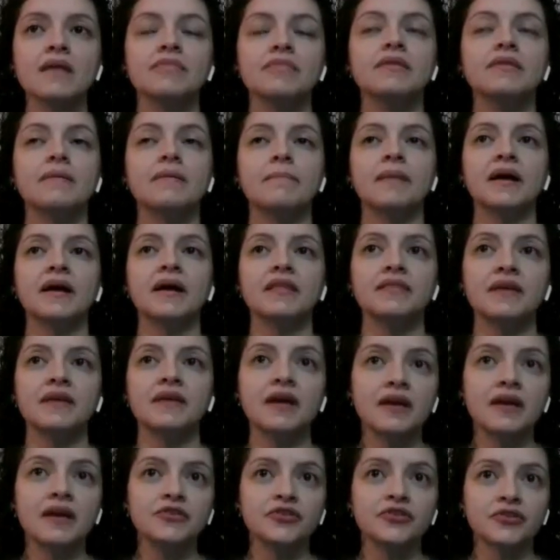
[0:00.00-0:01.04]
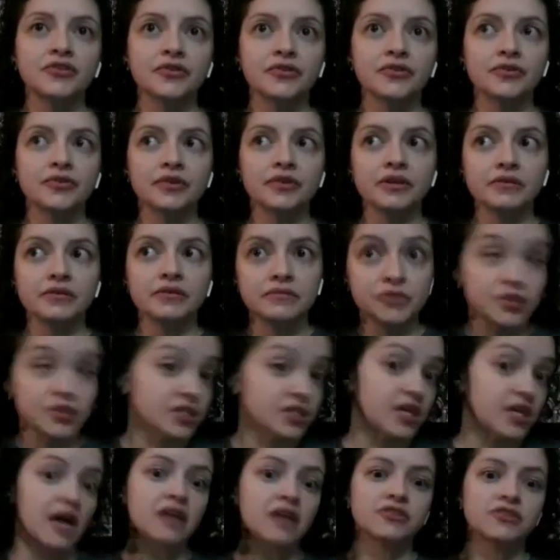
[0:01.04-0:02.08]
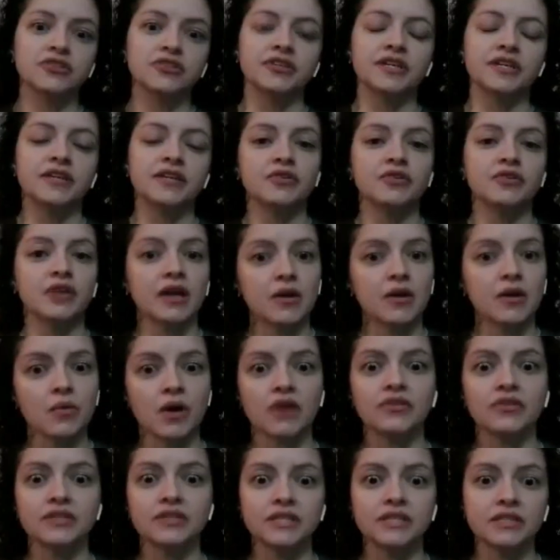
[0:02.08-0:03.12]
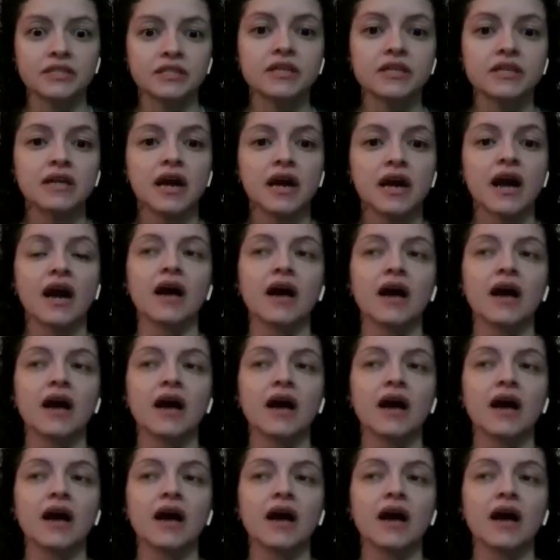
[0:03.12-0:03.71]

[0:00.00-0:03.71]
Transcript: And then by then you're indoctrinated. You're like, wow, this is it.